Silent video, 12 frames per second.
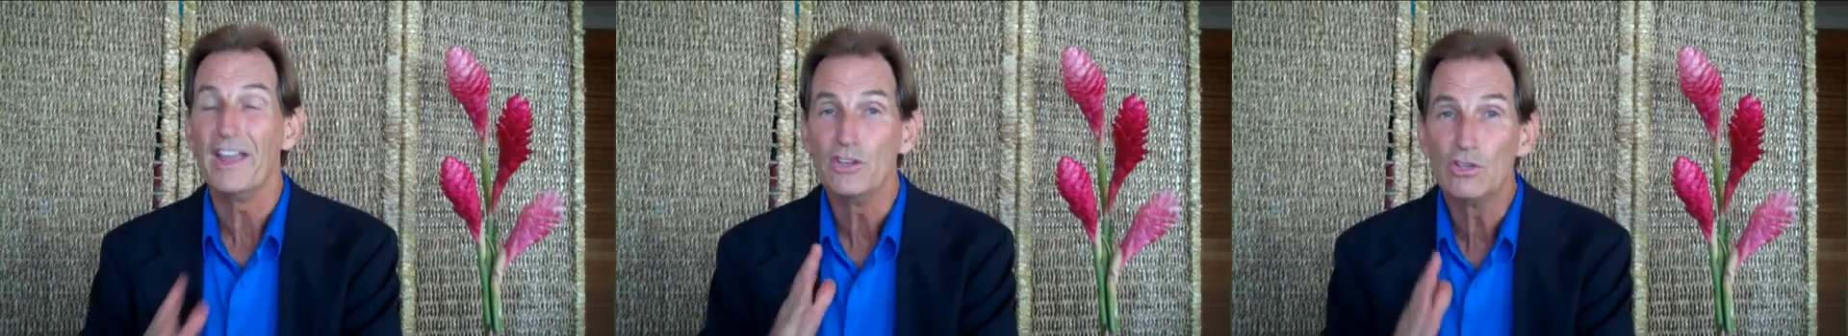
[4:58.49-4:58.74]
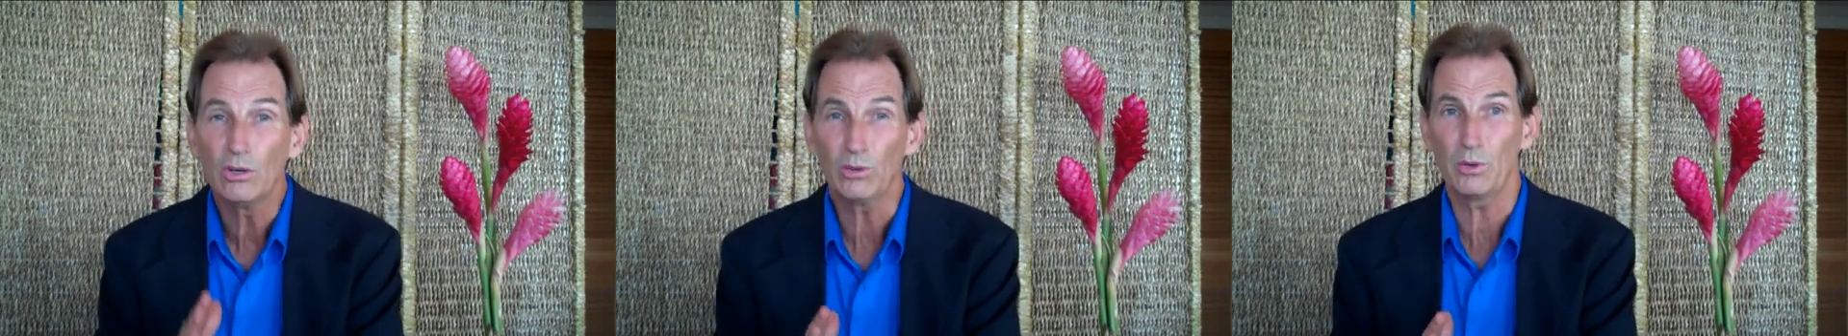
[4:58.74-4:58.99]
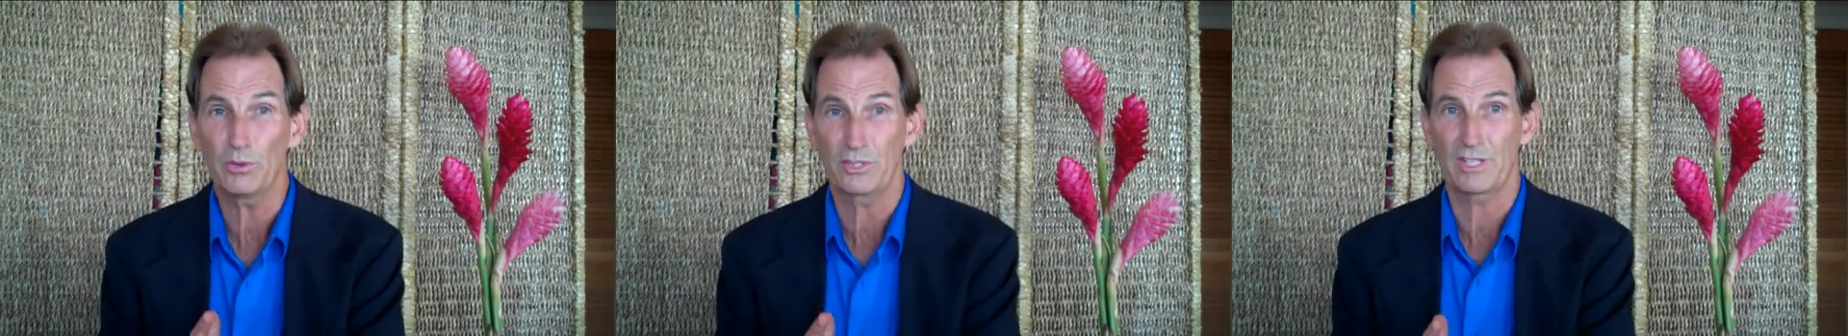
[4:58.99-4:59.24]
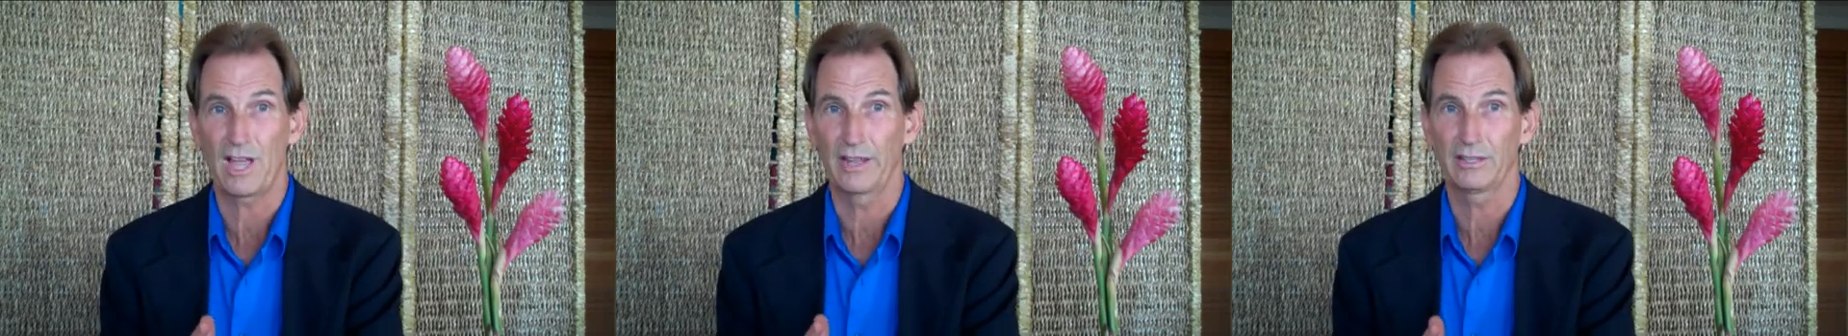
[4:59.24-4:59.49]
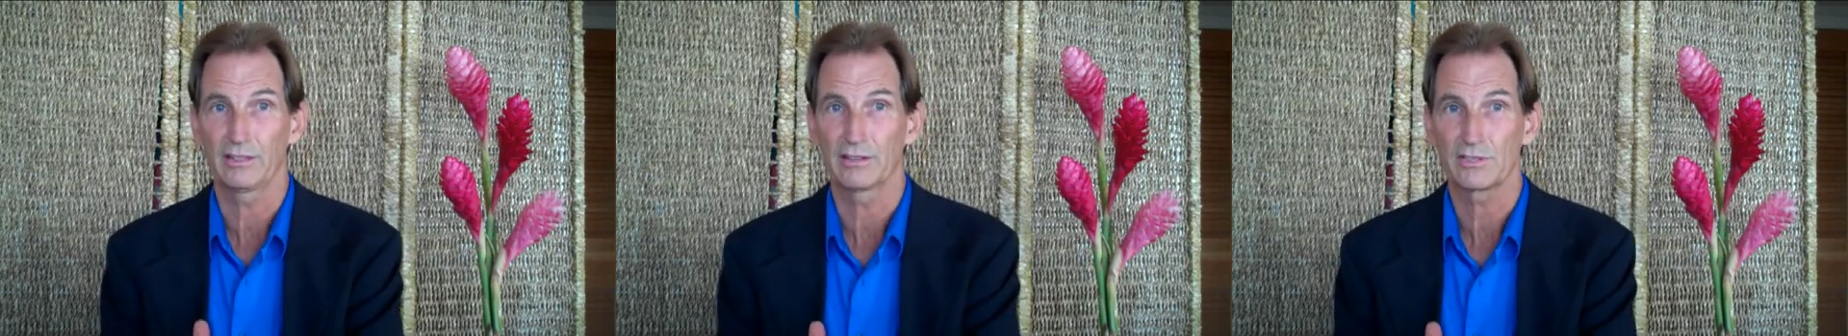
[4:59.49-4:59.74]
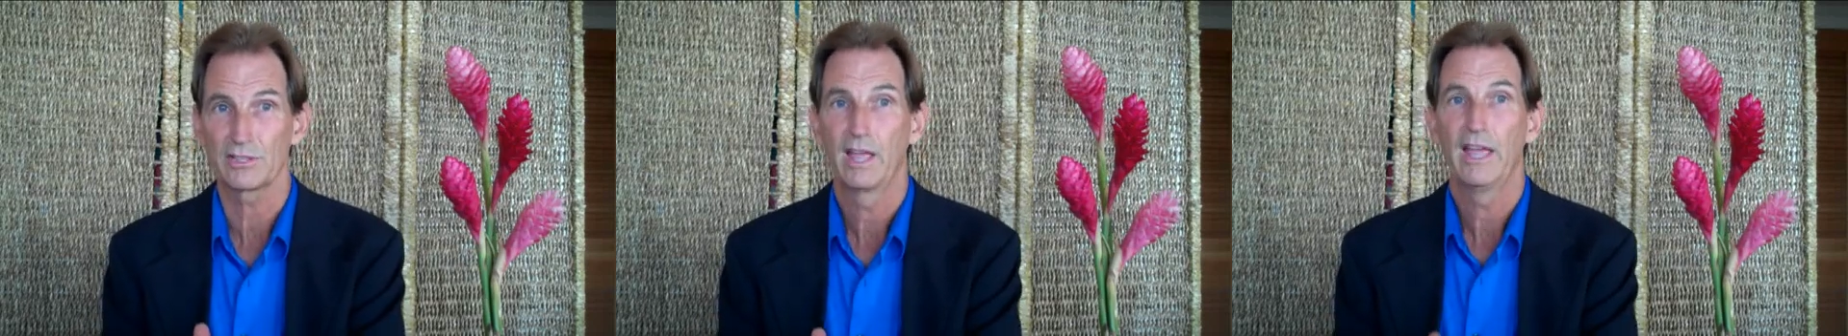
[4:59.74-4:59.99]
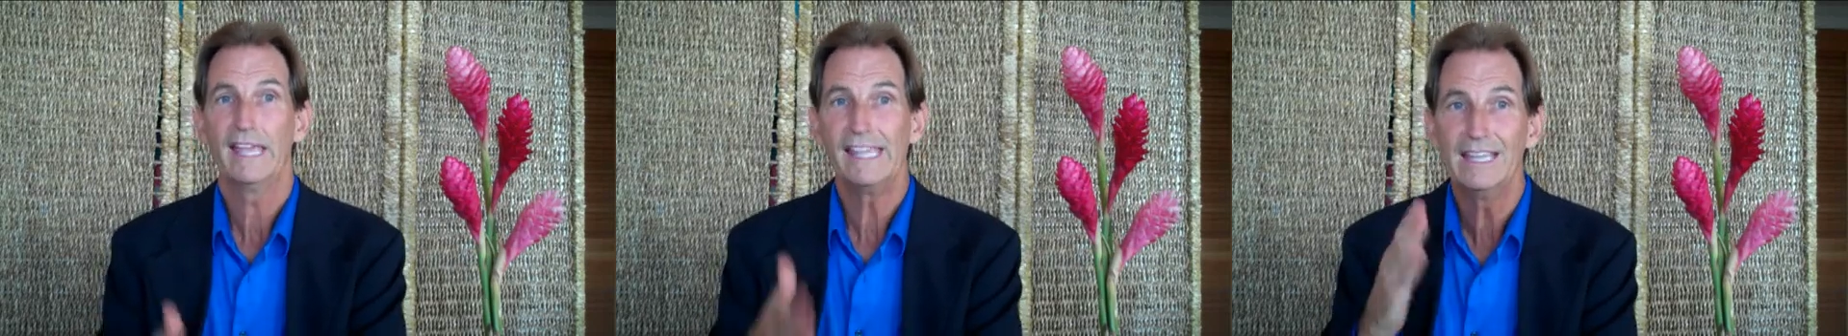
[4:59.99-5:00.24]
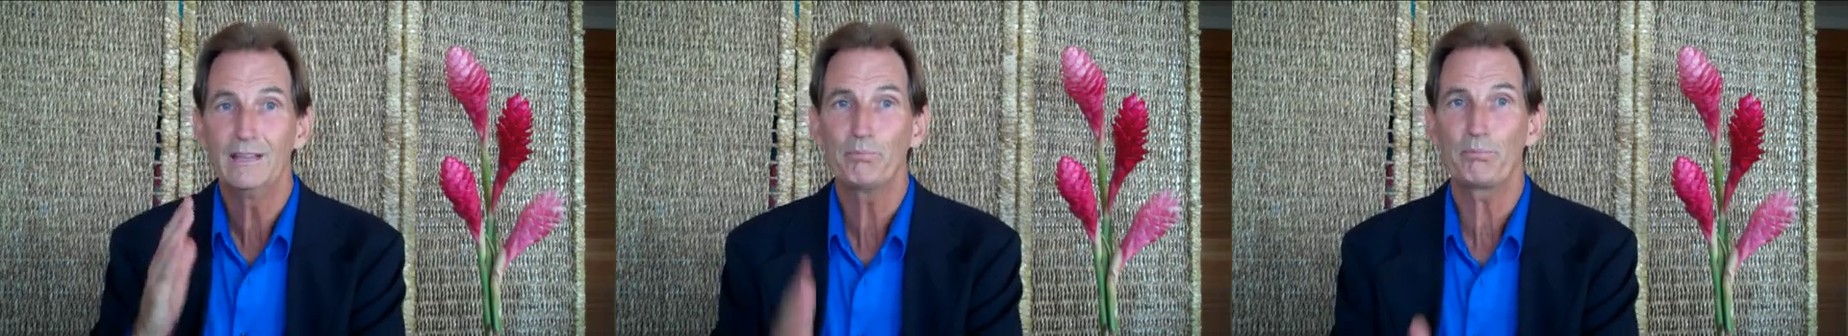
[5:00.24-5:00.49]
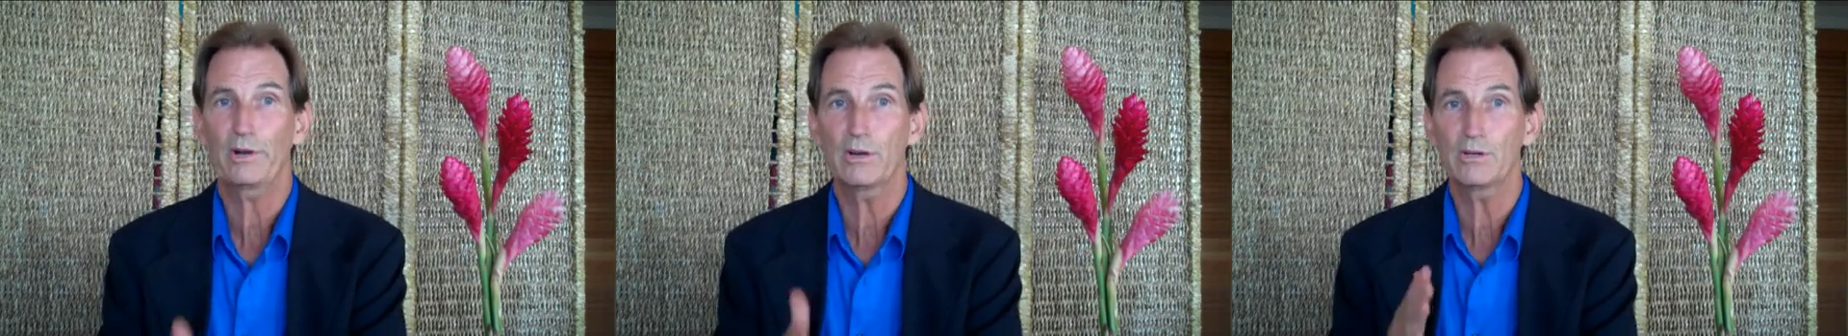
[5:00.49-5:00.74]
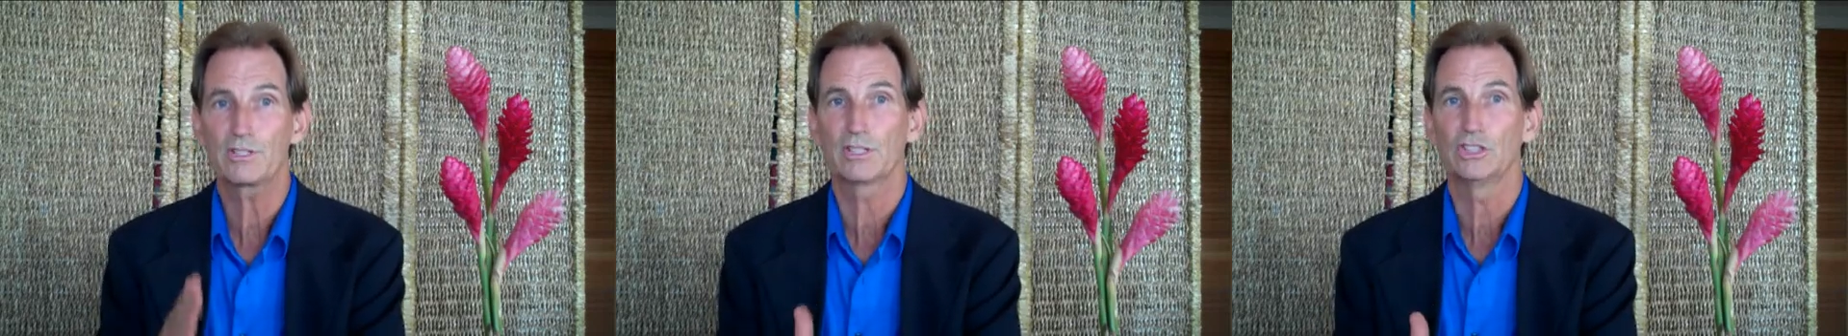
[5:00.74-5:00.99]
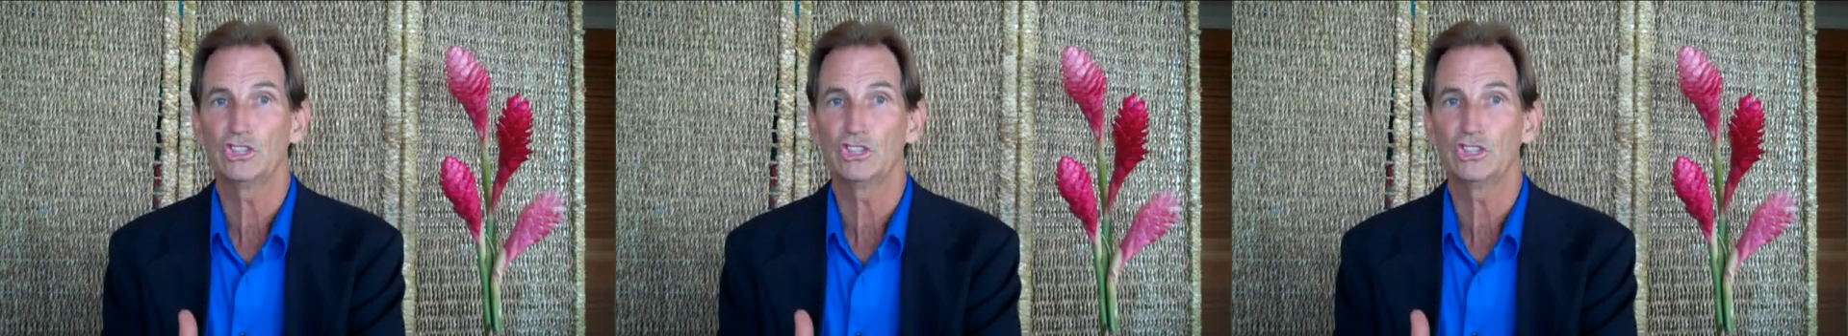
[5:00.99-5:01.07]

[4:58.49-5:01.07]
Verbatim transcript: neuroscientist in person